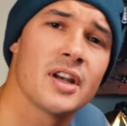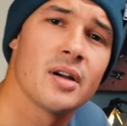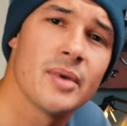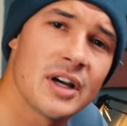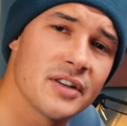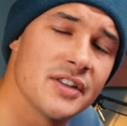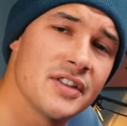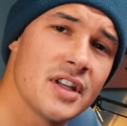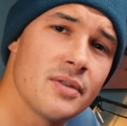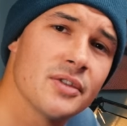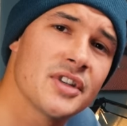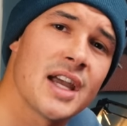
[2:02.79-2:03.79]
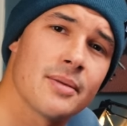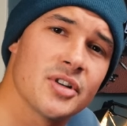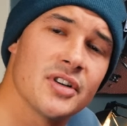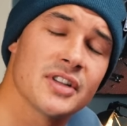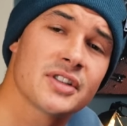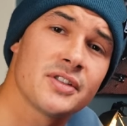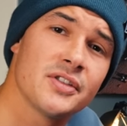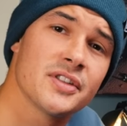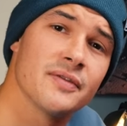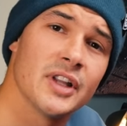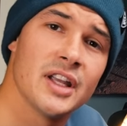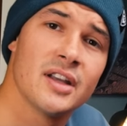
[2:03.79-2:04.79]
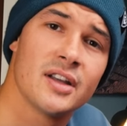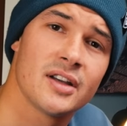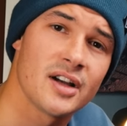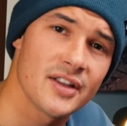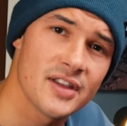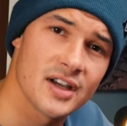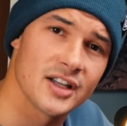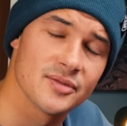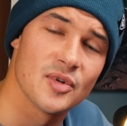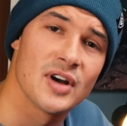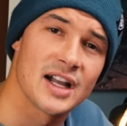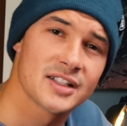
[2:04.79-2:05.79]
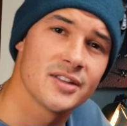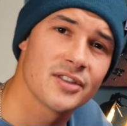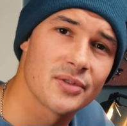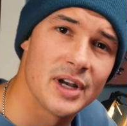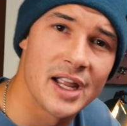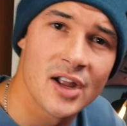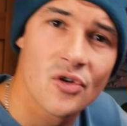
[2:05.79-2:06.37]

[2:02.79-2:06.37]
you're about to see was captured exclusively on the Osmo Action three.